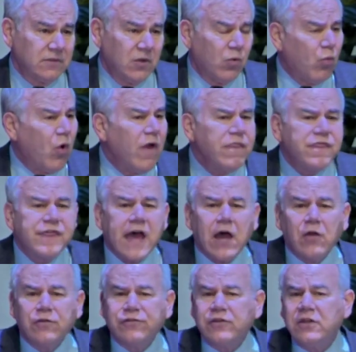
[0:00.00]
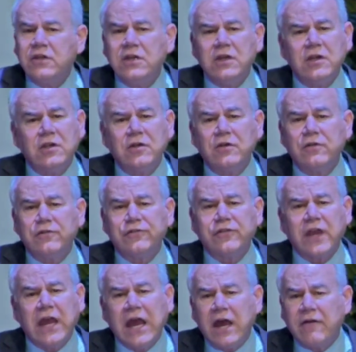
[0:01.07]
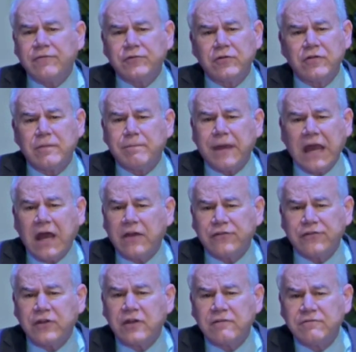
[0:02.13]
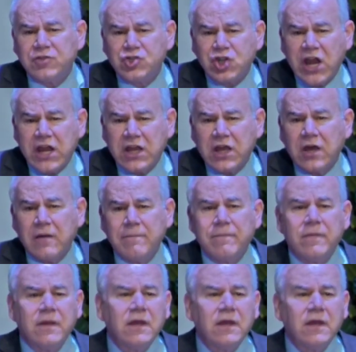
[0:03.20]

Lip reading: 1,000 years after the passing of Jacob